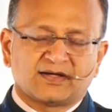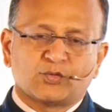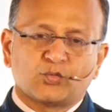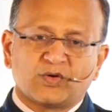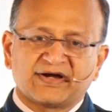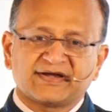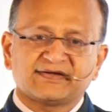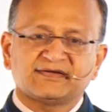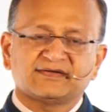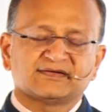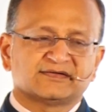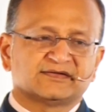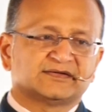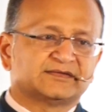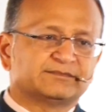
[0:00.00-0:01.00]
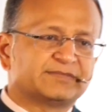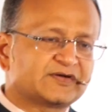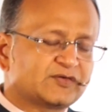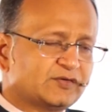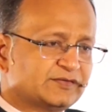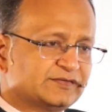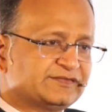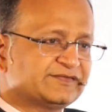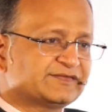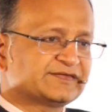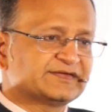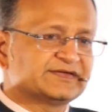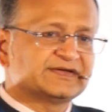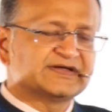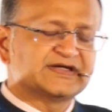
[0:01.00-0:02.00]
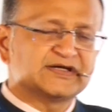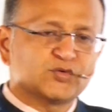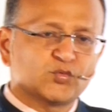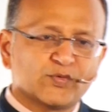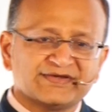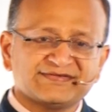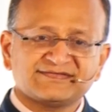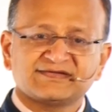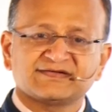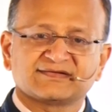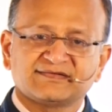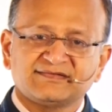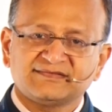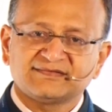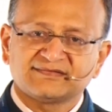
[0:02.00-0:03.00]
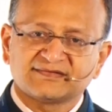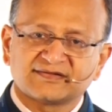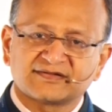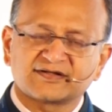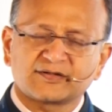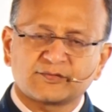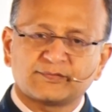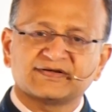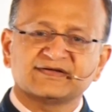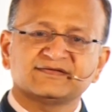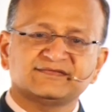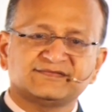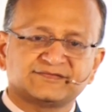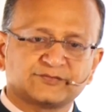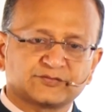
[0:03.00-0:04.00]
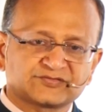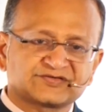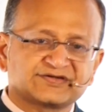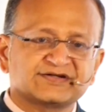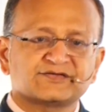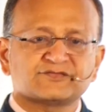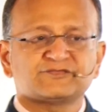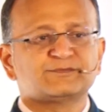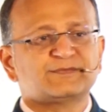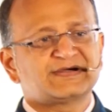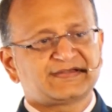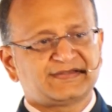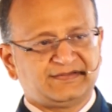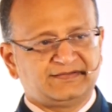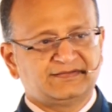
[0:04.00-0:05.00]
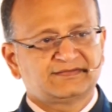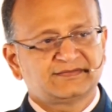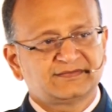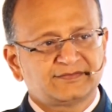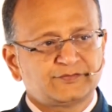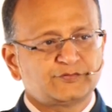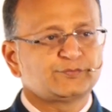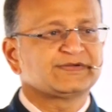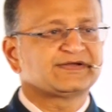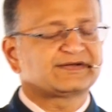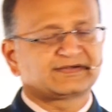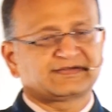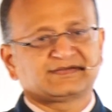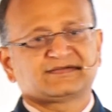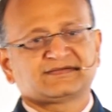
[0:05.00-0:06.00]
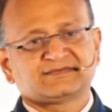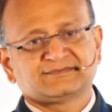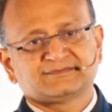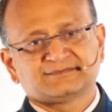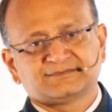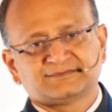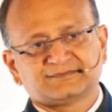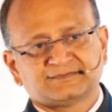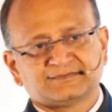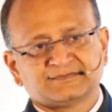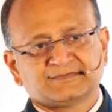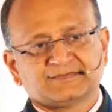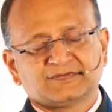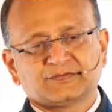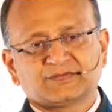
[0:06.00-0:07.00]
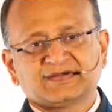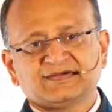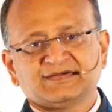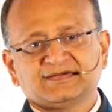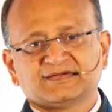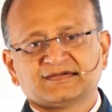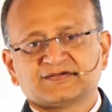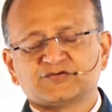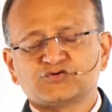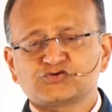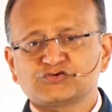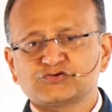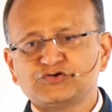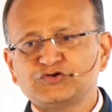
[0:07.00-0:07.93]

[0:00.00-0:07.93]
Why? Because investing requires your state of mind to be right. Okay? You should